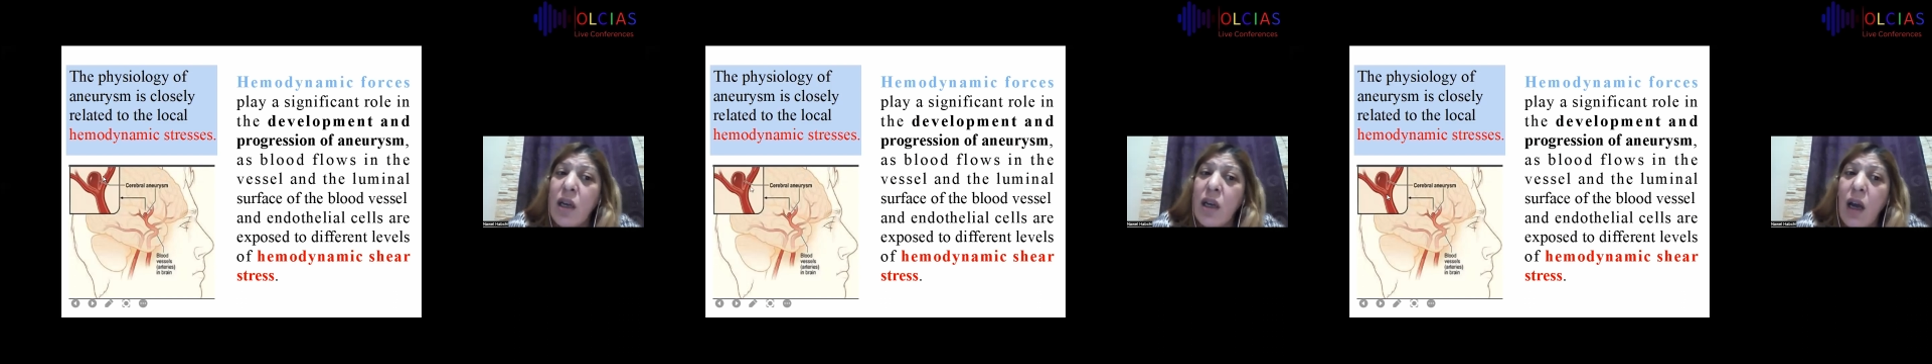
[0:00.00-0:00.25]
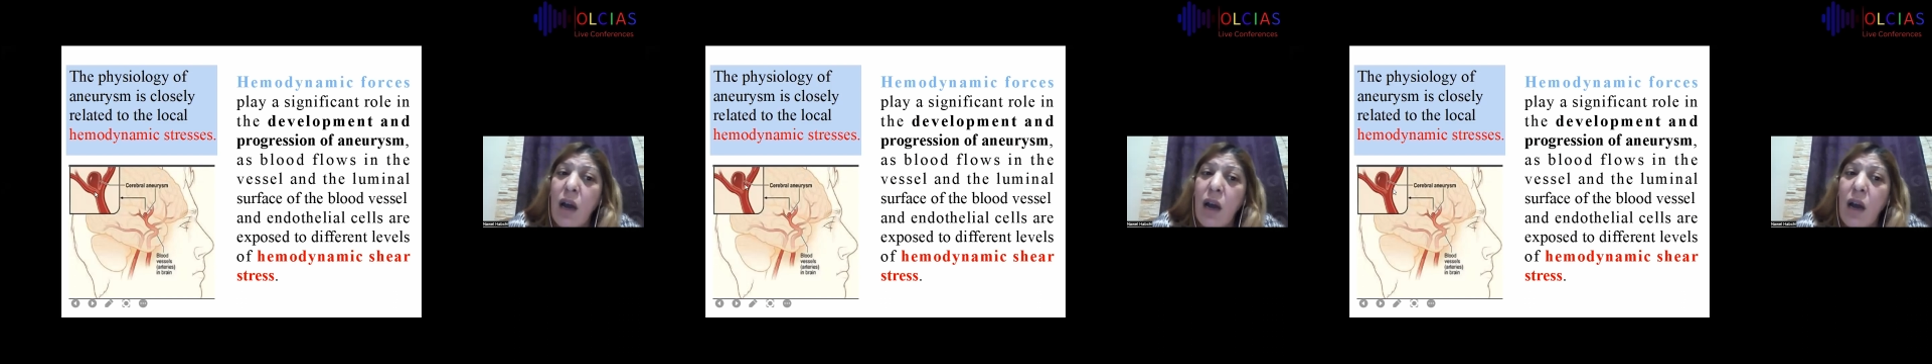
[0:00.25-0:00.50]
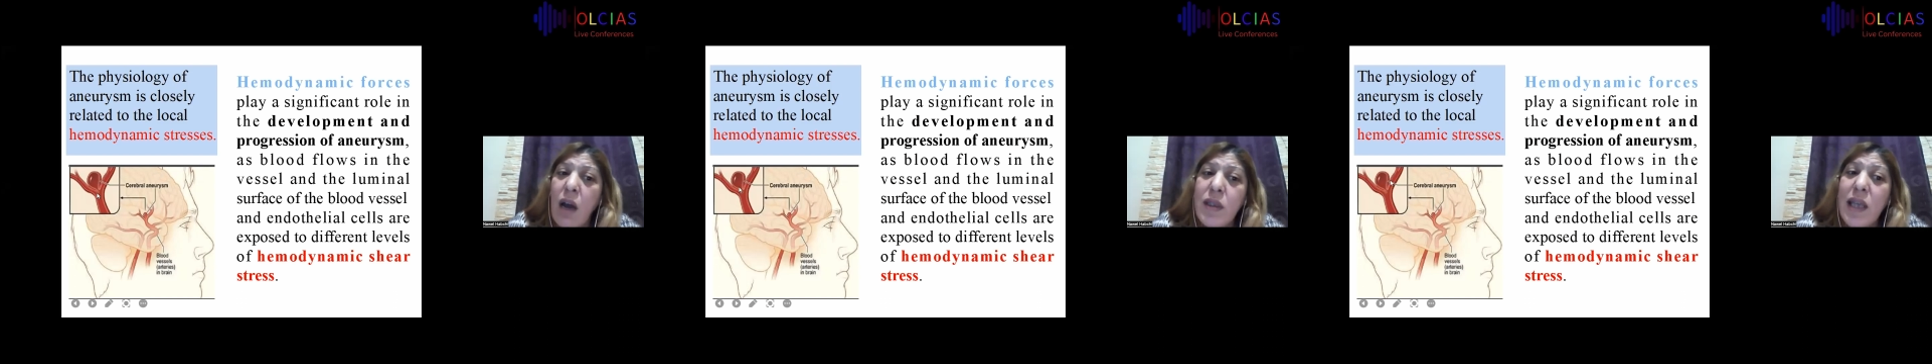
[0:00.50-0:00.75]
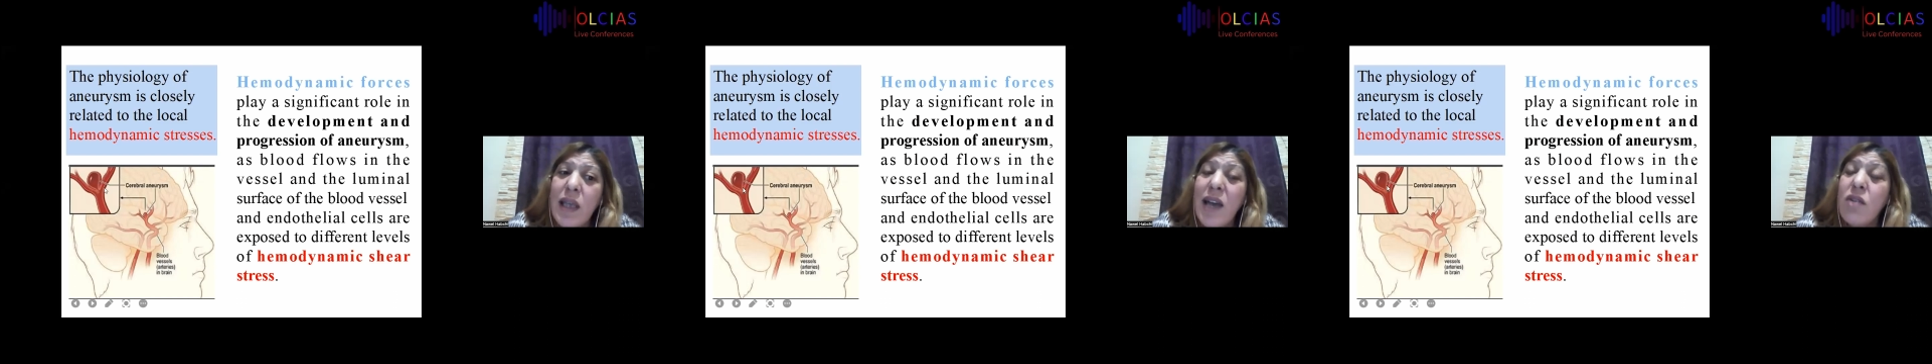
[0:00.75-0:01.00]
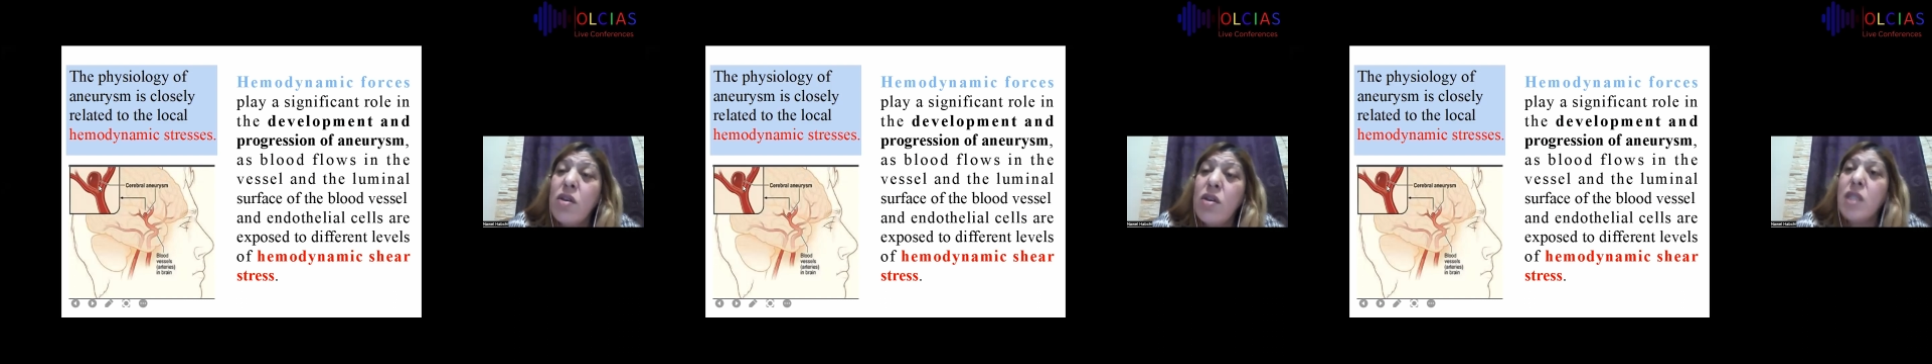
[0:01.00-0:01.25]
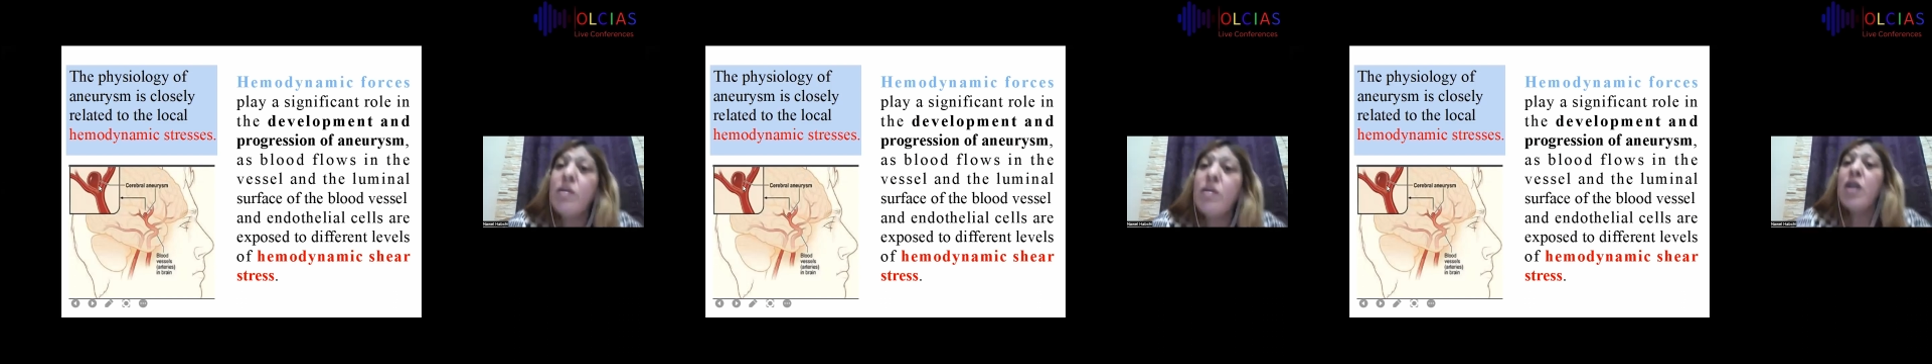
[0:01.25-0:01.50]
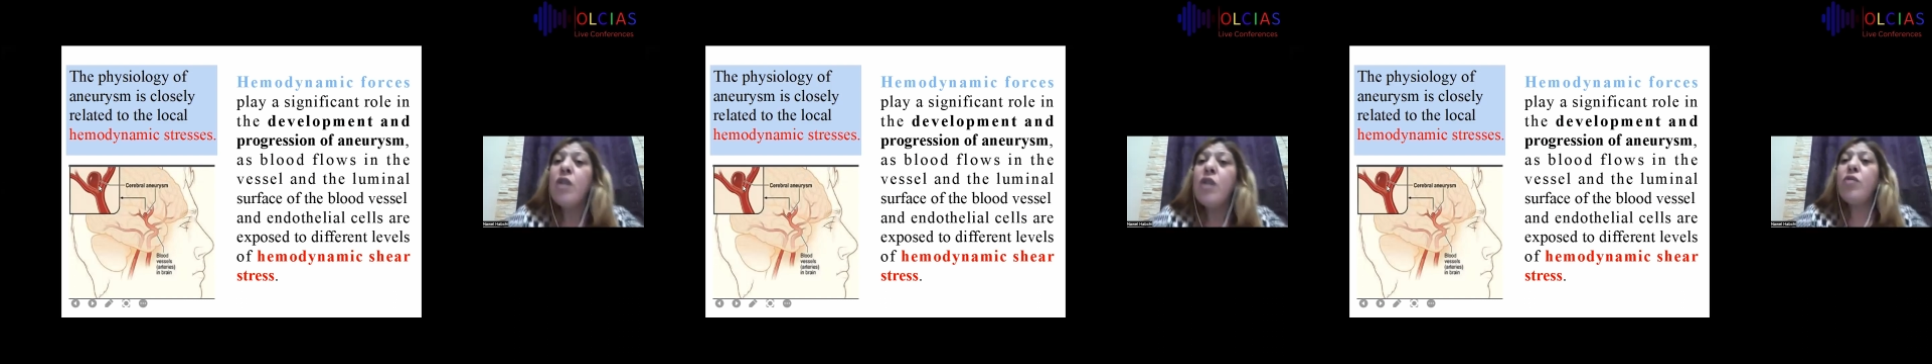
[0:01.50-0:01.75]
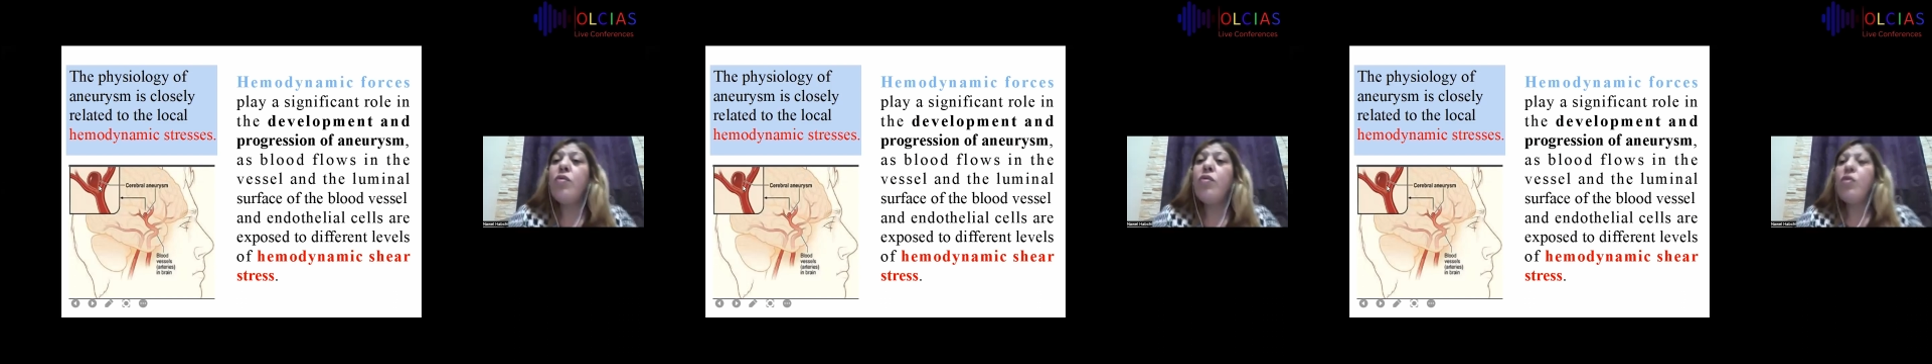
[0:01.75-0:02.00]
of this aneurysm
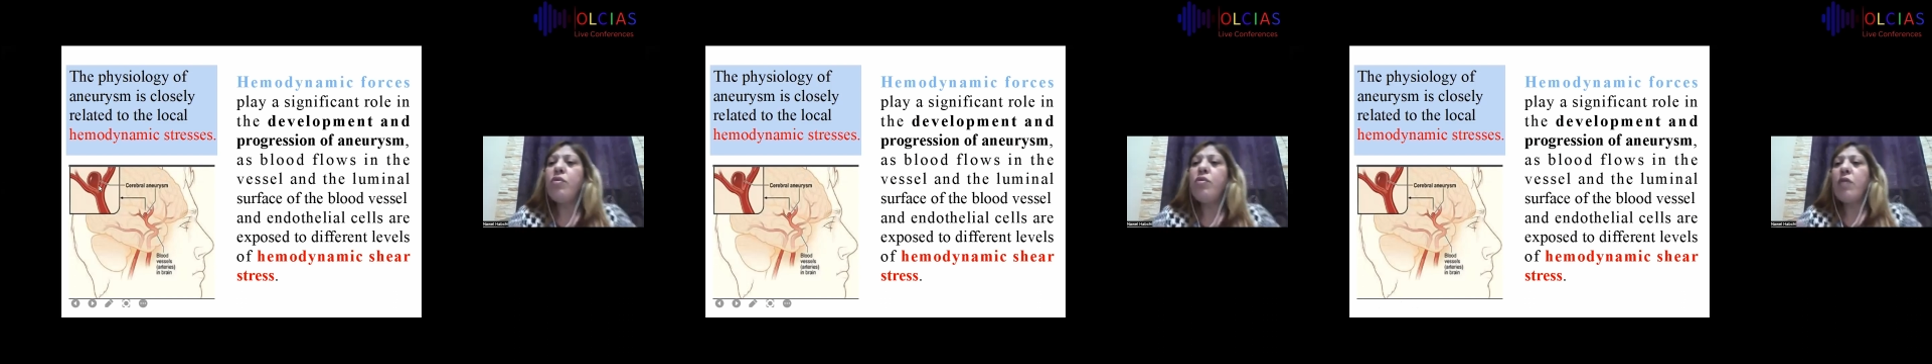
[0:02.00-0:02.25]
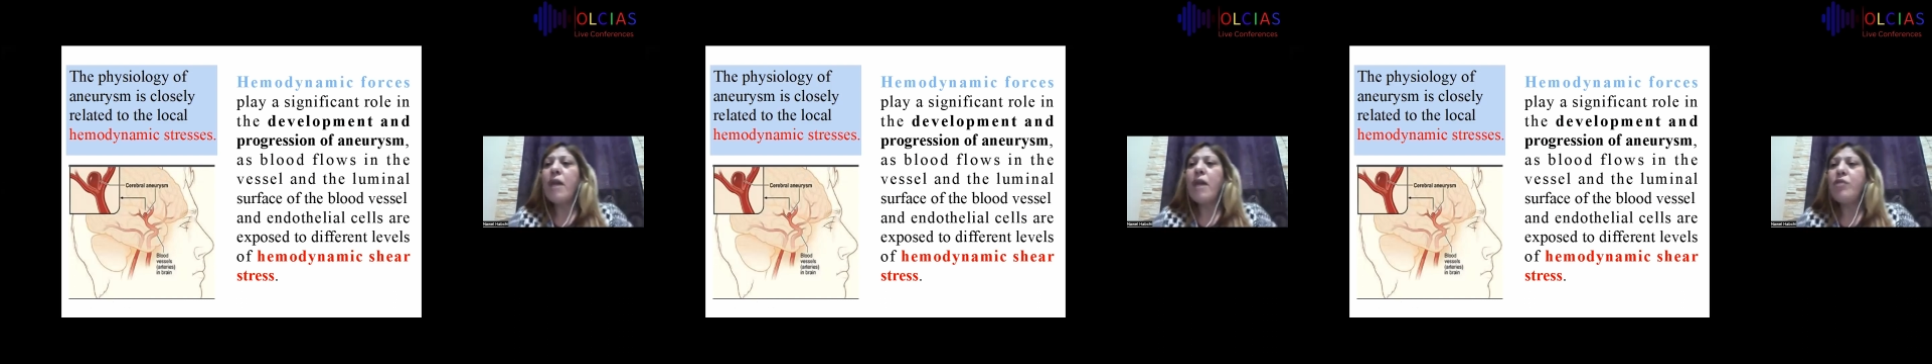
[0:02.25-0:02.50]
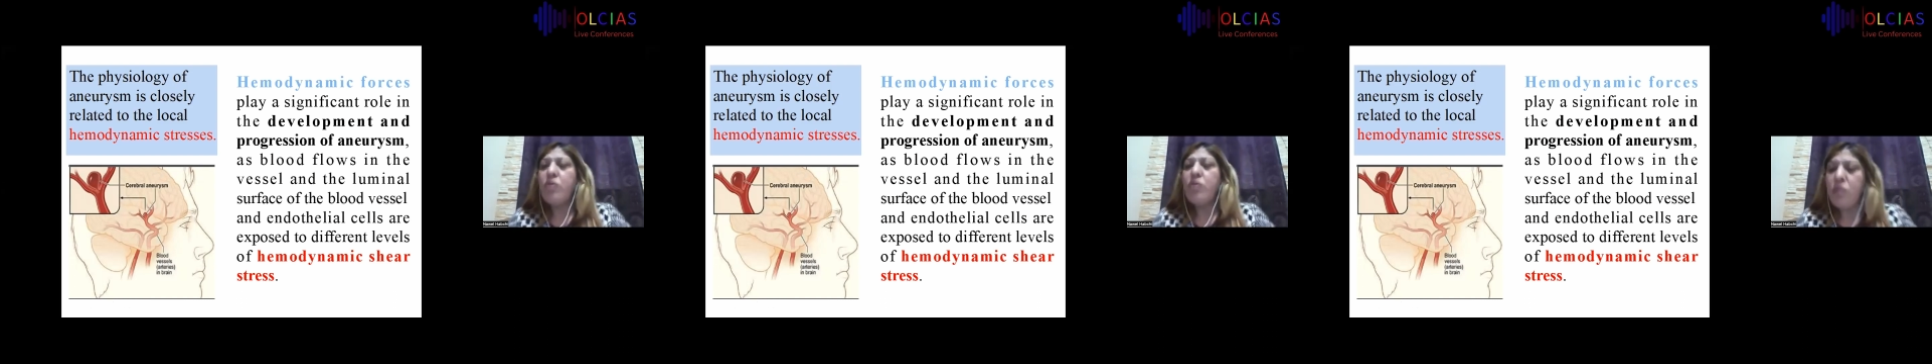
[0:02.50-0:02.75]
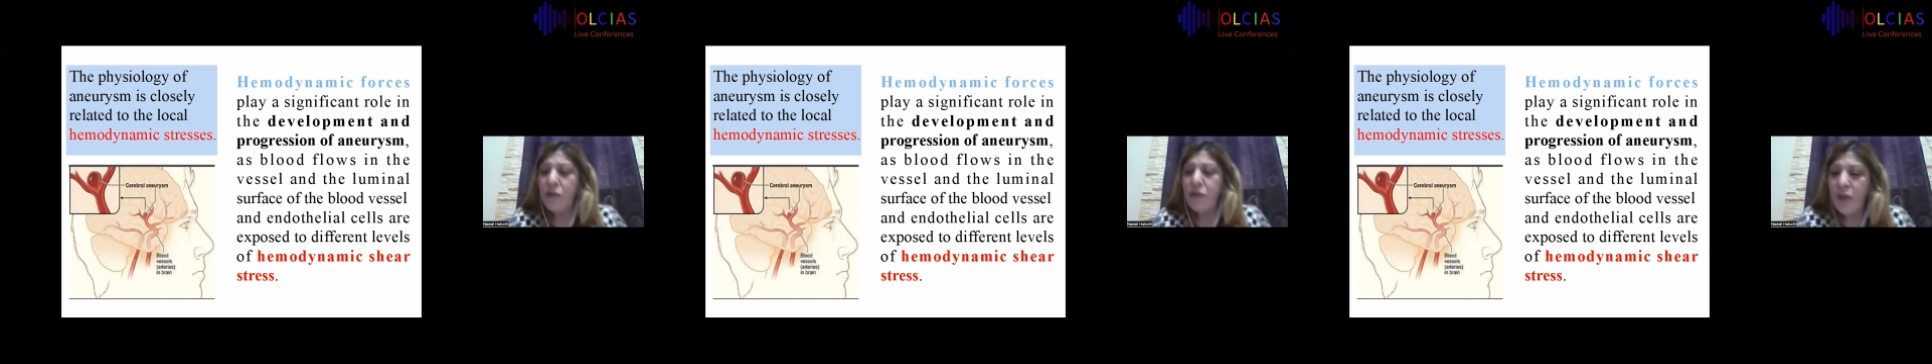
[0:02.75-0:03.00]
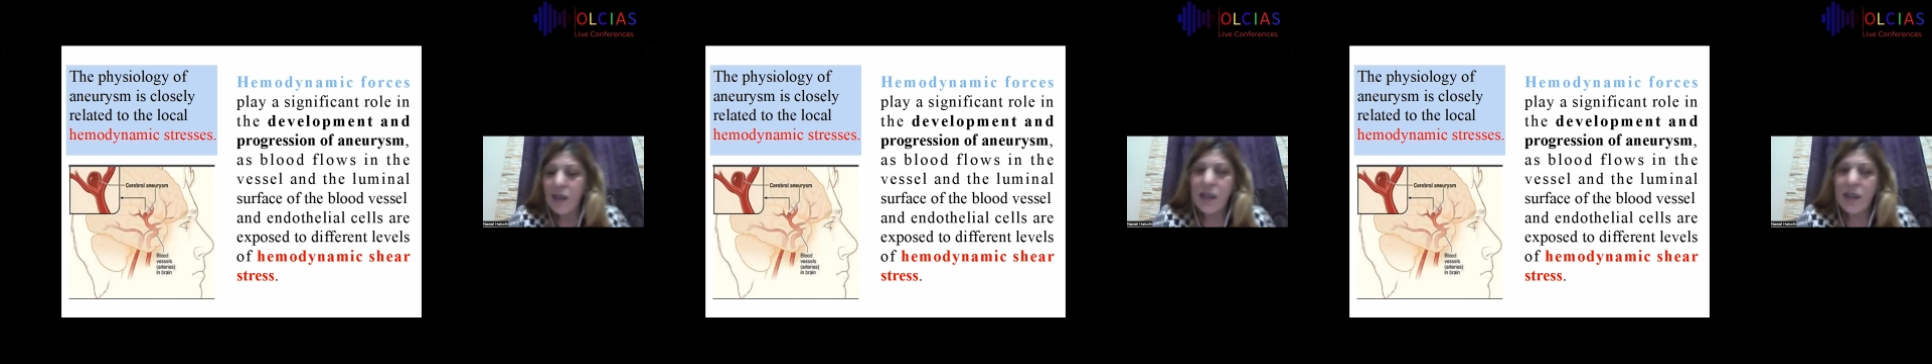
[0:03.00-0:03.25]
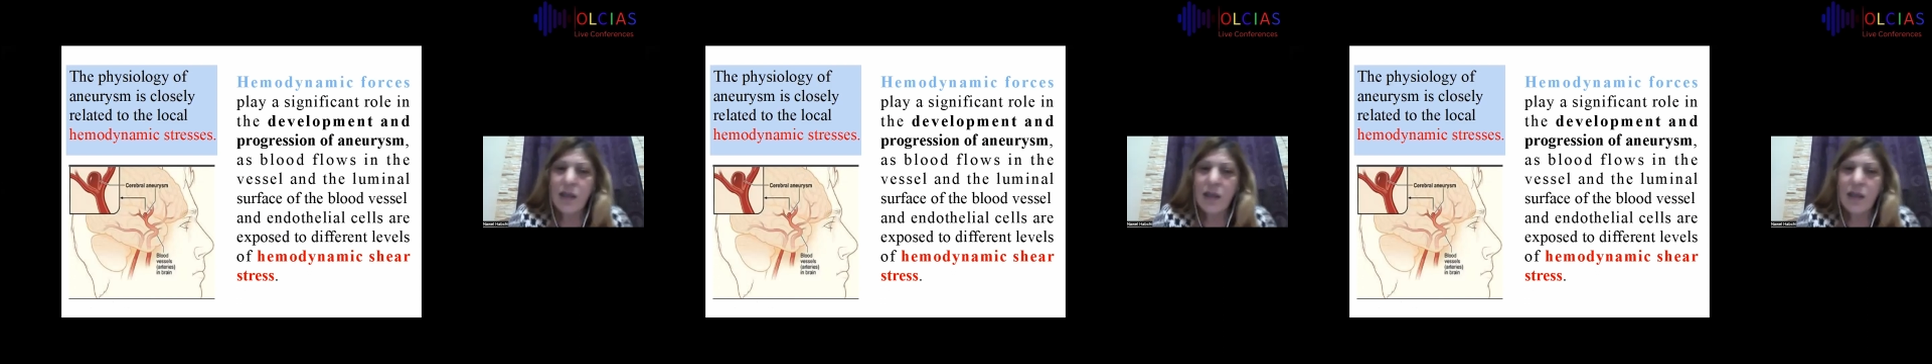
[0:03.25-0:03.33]
to the rupture phase.